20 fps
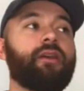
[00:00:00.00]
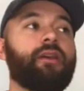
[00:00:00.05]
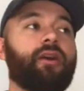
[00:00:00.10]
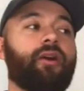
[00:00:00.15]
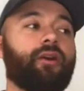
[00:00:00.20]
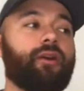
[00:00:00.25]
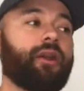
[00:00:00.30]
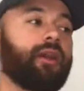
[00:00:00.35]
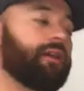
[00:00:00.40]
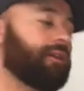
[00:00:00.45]

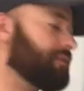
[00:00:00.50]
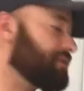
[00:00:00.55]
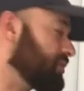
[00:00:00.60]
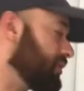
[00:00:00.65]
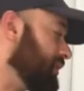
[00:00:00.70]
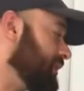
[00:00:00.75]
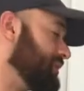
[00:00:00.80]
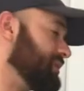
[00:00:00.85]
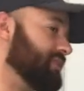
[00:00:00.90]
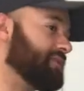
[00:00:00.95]
okay? So
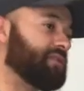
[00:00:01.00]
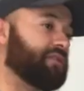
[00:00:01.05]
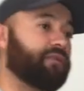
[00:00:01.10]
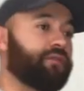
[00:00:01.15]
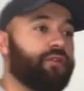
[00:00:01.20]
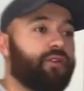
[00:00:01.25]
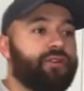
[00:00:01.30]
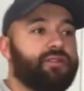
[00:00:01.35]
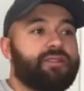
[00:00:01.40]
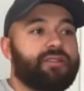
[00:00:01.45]
this is the
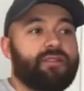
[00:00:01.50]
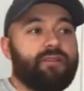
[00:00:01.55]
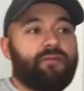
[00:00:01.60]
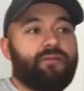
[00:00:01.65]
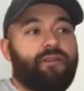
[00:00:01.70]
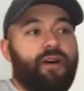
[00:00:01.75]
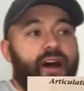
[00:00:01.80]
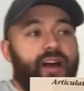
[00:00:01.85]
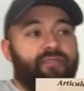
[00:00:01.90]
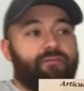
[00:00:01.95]
first
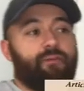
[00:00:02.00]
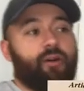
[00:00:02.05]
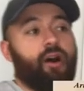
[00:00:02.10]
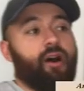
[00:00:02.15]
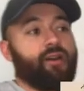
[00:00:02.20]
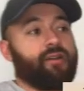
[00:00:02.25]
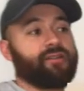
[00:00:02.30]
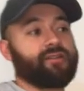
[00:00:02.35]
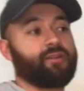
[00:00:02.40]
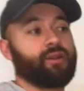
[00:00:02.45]
5
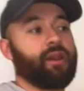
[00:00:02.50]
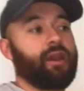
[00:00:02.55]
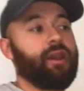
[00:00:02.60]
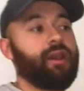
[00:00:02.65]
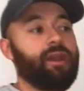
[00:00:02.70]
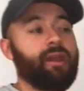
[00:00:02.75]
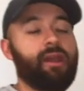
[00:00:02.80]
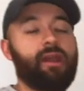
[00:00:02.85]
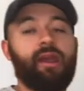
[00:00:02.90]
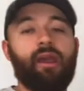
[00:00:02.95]
bars,
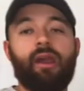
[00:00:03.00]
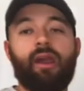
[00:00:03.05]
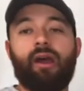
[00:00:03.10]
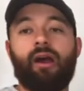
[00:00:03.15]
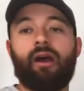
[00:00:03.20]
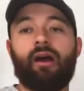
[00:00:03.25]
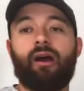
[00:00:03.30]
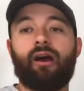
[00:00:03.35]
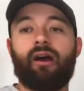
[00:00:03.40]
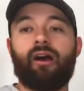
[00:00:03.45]
okay?
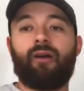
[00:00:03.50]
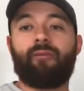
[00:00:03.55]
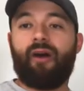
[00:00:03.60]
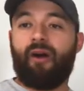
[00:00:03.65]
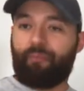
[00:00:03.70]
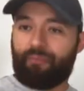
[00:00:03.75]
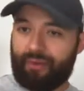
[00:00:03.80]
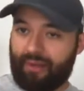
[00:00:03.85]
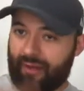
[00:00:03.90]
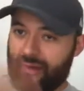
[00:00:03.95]

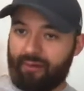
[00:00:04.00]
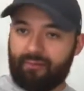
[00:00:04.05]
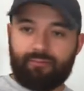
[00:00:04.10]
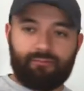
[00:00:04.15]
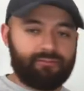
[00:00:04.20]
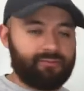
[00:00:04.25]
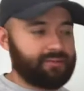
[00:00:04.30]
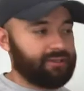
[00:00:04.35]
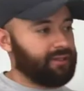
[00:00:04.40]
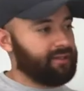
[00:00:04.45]
I'll play it,
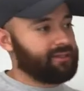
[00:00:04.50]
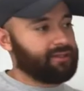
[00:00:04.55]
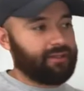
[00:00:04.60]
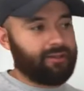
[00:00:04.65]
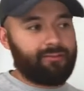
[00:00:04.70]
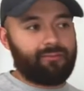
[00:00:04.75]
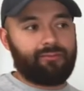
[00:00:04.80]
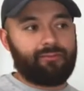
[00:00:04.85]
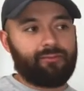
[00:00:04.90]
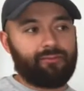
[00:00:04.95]
listen,
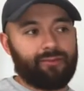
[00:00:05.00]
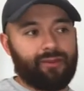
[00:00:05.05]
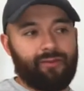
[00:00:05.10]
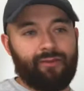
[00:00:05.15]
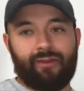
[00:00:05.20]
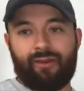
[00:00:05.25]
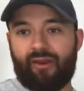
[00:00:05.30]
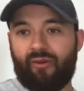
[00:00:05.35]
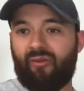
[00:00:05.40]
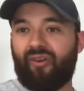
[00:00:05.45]
and
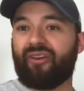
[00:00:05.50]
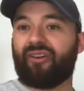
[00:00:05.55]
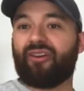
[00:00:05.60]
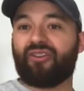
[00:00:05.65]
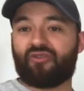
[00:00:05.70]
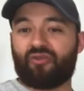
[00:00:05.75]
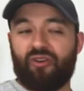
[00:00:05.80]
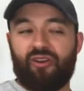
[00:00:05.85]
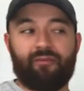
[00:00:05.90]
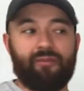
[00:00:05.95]
then I want you to
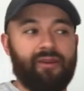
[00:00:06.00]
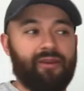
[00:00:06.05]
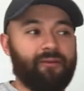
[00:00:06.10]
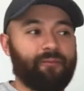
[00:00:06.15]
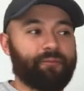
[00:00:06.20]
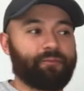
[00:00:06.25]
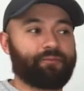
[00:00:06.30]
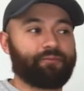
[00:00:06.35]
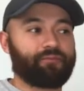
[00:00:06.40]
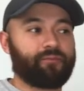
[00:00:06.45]
join me,
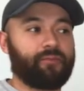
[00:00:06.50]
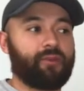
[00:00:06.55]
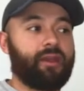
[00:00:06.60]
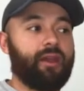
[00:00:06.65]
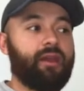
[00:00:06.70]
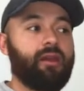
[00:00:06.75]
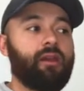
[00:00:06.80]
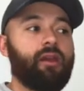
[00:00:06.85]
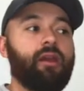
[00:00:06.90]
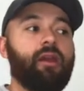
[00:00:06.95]

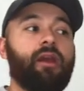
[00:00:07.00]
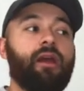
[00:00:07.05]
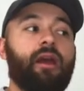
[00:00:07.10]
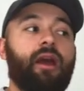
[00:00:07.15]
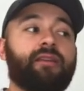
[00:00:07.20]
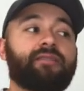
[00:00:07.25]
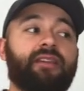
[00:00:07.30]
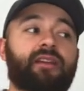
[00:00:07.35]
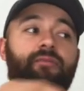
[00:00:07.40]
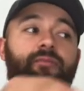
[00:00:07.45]
okay?
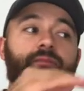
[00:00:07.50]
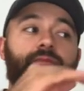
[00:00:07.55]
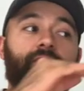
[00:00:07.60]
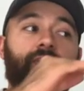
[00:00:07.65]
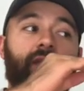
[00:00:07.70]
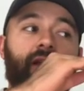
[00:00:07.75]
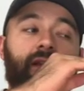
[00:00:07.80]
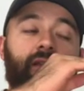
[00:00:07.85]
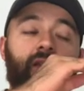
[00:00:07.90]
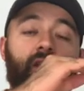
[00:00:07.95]
As I
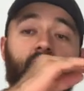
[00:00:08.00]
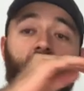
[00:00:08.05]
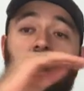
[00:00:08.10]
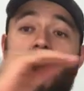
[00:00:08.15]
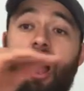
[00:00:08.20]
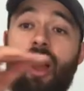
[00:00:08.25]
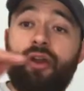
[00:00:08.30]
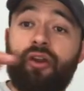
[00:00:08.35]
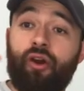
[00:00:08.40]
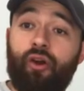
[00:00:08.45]
play
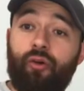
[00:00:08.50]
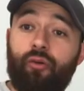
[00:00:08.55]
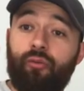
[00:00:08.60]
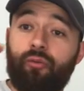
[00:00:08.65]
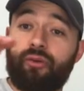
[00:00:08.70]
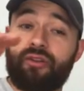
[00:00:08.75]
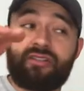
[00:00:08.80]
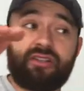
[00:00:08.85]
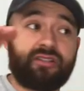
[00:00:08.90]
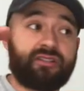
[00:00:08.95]
legato,
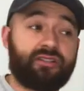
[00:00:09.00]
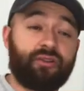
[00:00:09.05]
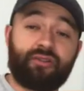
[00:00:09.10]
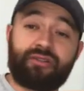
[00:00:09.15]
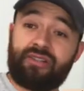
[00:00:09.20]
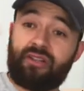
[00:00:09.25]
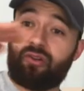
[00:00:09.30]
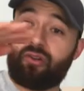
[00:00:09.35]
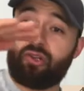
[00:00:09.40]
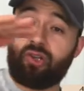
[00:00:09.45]
which is those
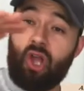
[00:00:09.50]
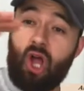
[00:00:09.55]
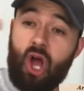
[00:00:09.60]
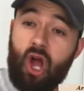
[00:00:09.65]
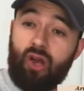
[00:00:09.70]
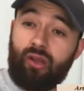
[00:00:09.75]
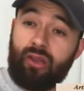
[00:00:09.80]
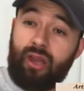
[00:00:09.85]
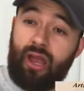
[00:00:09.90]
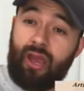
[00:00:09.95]
little
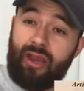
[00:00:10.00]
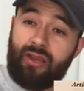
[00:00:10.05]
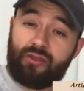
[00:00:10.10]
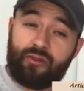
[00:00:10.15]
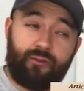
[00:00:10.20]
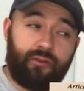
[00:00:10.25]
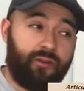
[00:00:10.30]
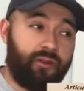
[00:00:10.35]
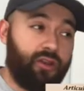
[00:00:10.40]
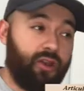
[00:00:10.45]
long lines
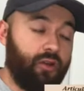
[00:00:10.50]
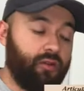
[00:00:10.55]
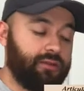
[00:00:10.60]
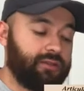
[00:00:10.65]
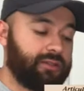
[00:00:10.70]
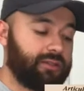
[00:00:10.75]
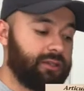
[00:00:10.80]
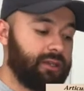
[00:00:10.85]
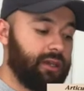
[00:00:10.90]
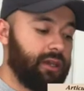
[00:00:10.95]
over the
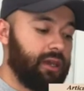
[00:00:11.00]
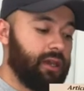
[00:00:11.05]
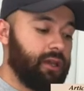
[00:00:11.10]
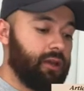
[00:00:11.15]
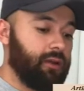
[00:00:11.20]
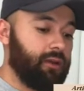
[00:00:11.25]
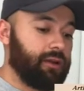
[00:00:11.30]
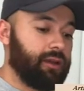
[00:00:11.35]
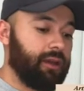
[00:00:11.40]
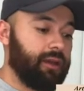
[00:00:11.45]
notes,
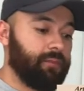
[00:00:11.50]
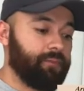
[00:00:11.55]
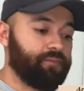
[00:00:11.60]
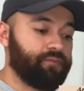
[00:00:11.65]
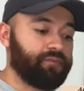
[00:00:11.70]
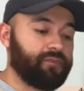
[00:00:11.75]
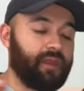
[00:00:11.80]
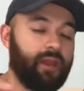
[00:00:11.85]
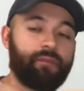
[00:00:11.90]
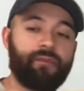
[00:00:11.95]
okay?
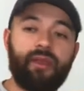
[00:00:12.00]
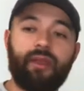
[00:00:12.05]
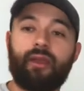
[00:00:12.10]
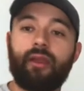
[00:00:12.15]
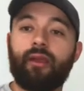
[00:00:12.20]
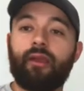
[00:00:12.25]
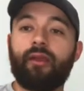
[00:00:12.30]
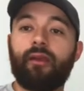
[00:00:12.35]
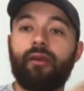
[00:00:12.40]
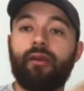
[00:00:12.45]
I'm thinking